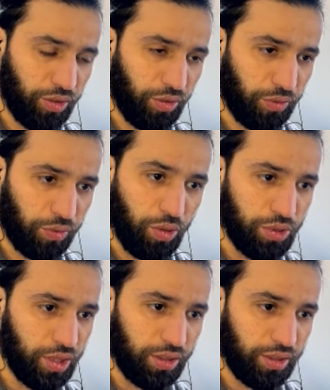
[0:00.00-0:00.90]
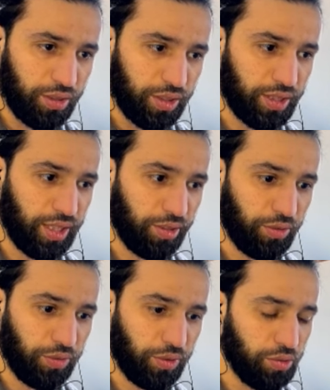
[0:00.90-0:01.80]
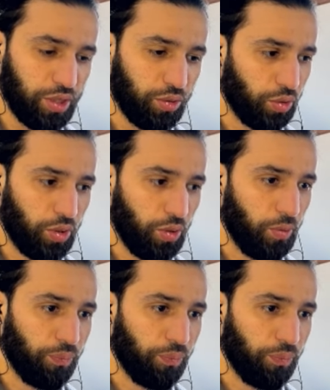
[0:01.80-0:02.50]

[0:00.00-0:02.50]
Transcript: on Frozen? She sang on Frozen or no?